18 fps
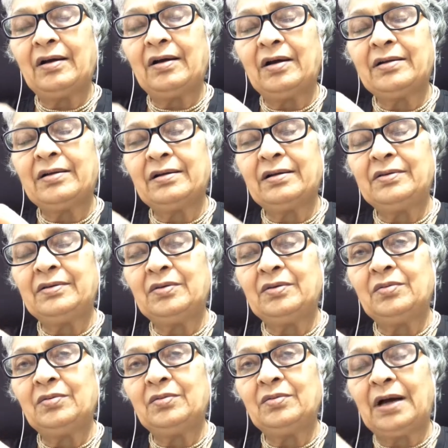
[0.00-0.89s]

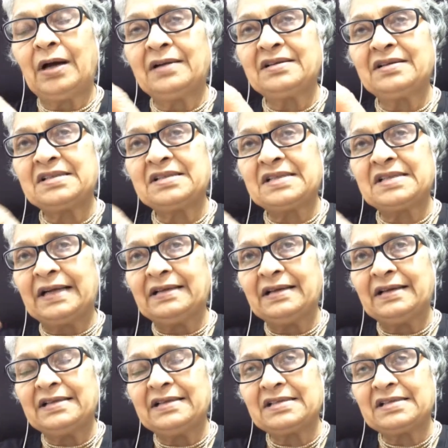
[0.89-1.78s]
you are set
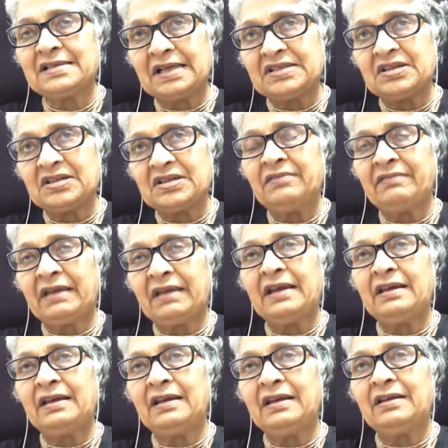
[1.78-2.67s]
in such a
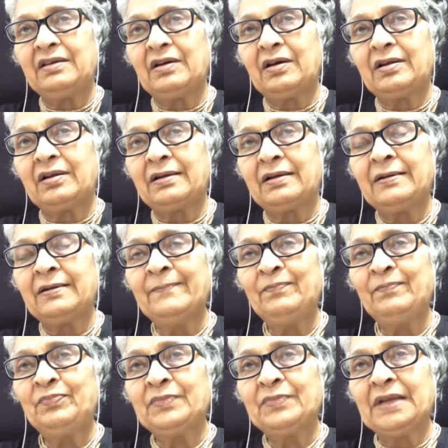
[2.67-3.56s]
way in your
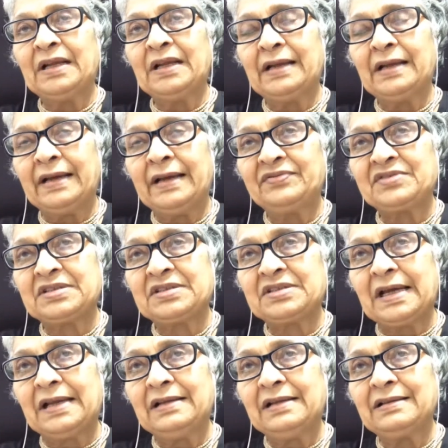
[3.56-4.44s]

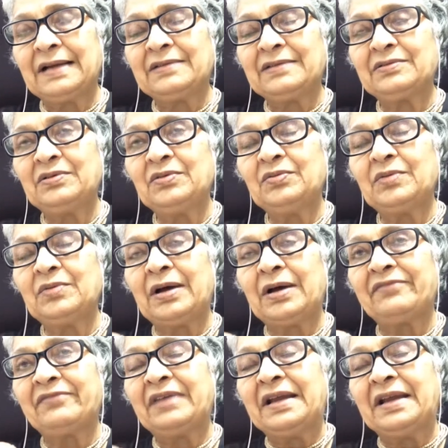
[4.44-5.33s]
lifestyle that you are
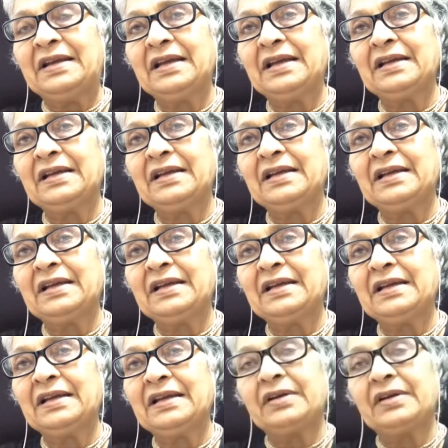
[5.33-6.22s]
finding it
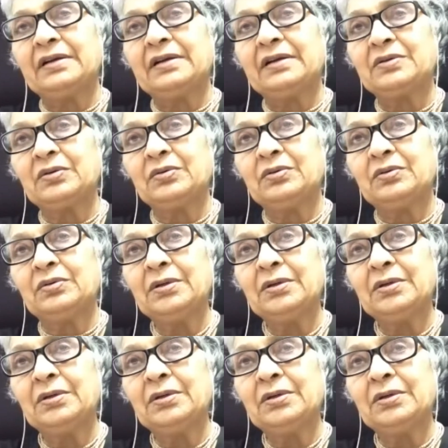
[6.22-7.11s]
very difficult to
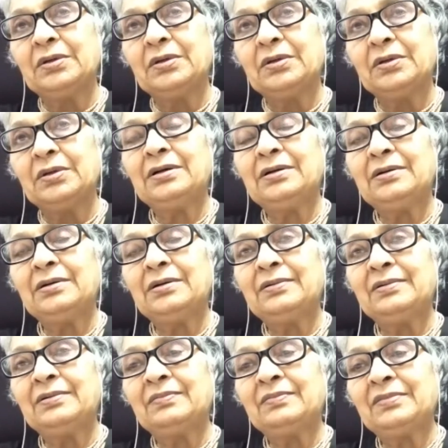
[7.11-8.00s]

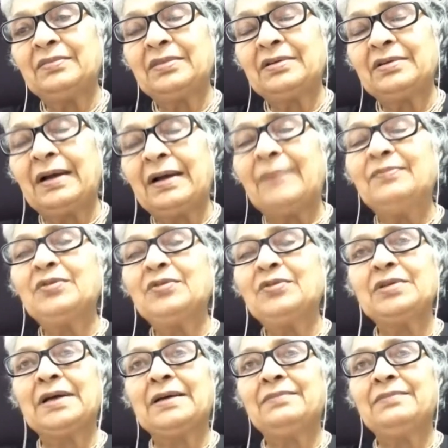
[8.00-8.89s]
come to
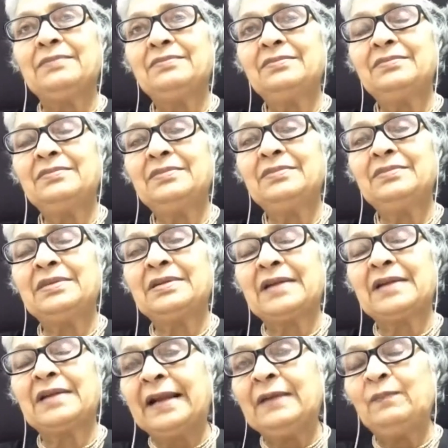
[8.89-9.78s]
the
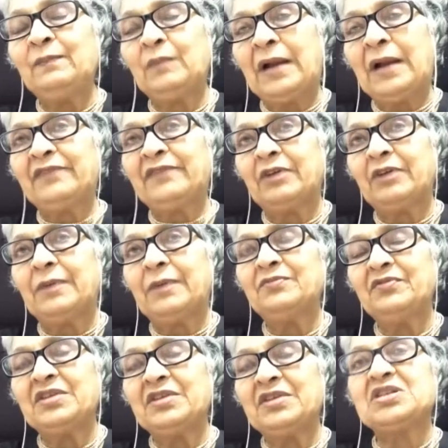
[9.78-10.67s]
right
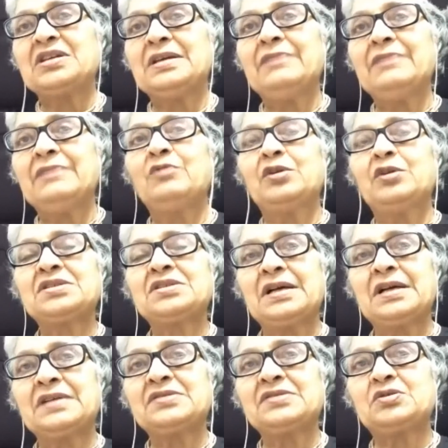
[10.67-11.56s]
platform which he wants
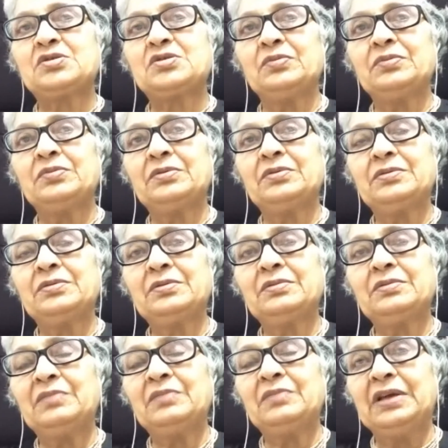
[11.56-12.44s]
us to
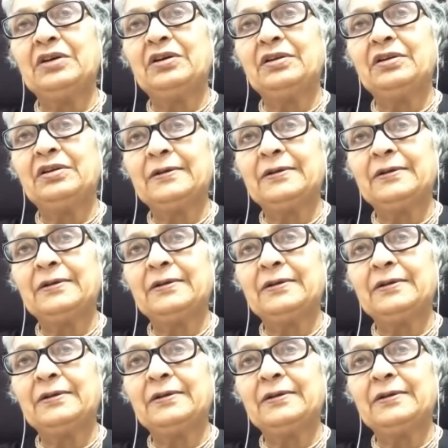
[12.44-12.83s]
be on.